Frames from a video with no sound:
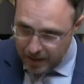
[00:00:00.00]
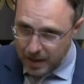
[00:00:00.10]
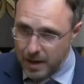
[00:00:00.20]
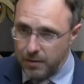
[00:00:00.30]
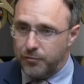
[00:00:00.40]

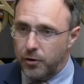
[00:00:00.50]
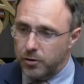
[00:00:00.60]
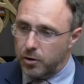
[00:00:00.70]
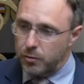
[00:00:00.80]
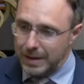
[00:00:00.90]
uh, for
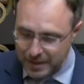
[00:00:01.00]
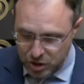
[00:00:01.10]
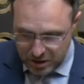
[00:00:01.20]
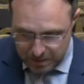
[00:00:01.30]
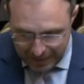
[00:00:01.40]
their
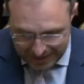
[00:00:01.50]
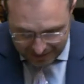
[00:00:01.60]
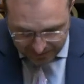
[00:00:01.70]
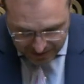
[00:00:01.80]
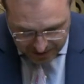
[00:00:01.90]
religious
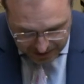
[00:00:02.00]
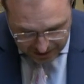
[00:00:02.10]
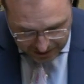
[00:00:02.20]
beliefs.